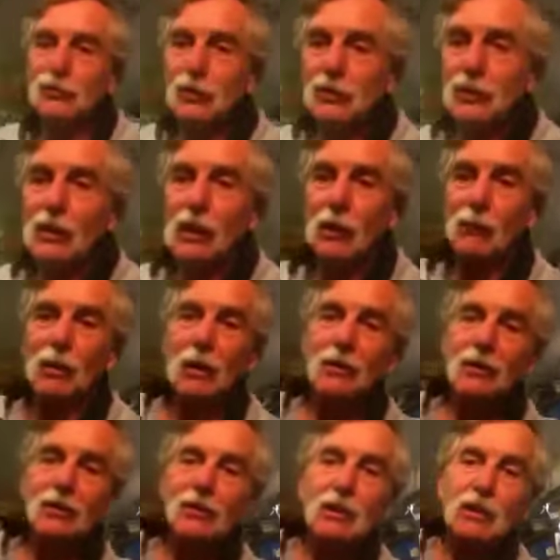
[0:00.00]
than the Yamaha.
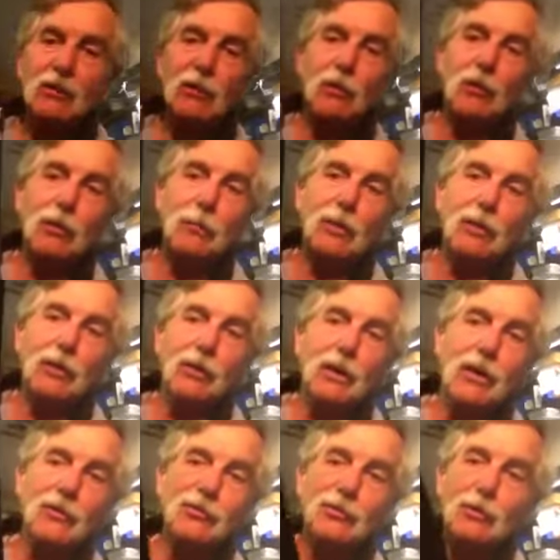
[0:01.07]
These tend to hold up a little
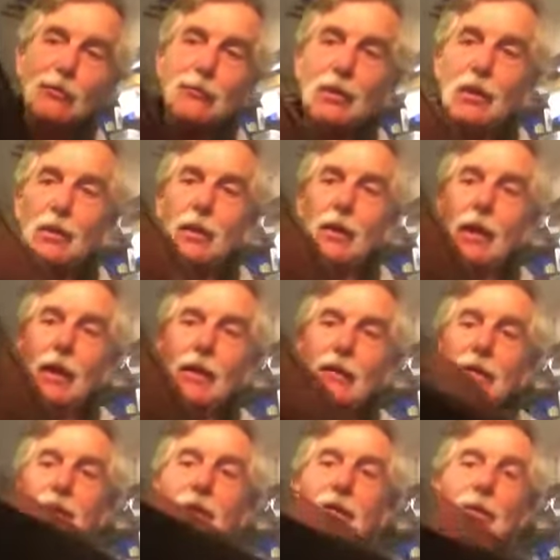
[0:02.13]
nicer. And
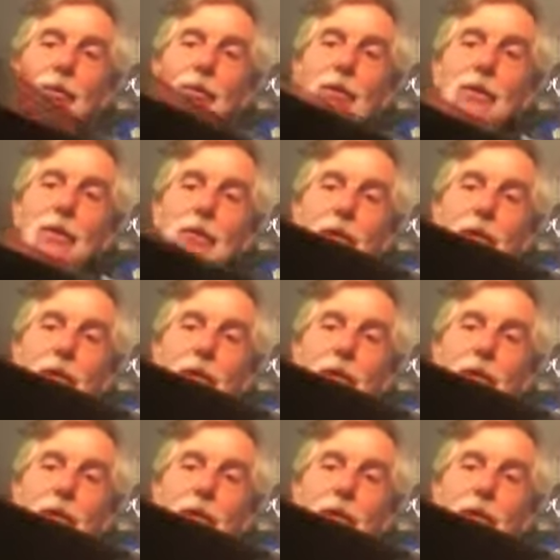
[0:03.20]
again, real